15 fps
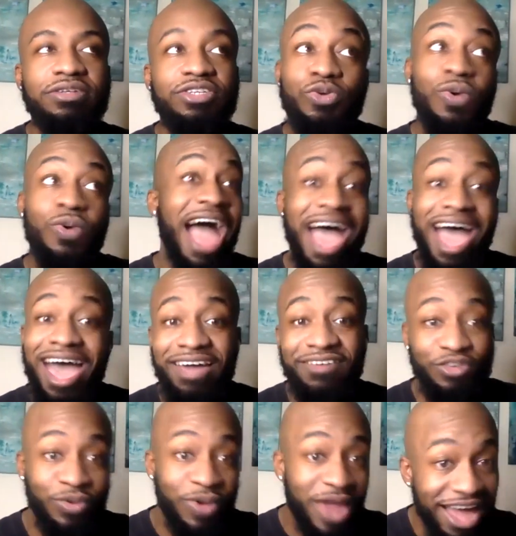
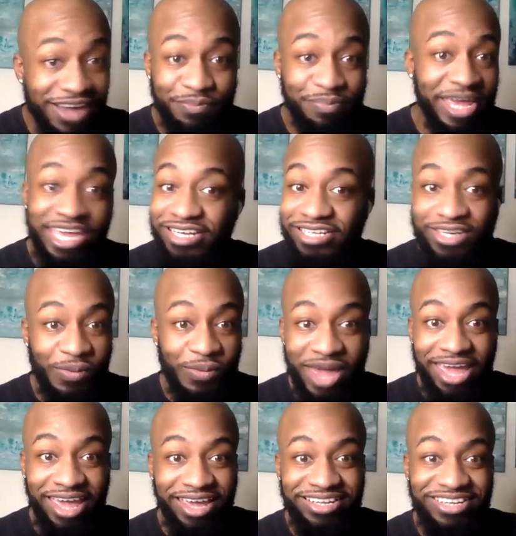have paved the
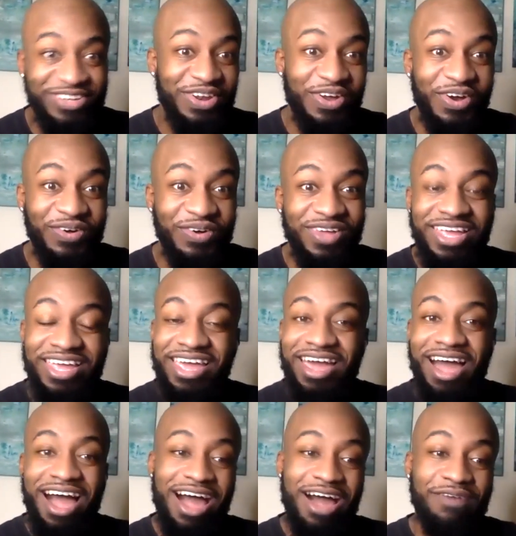way, you know,
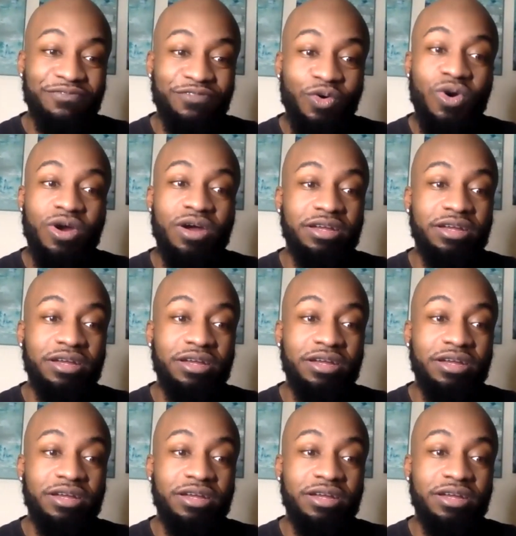for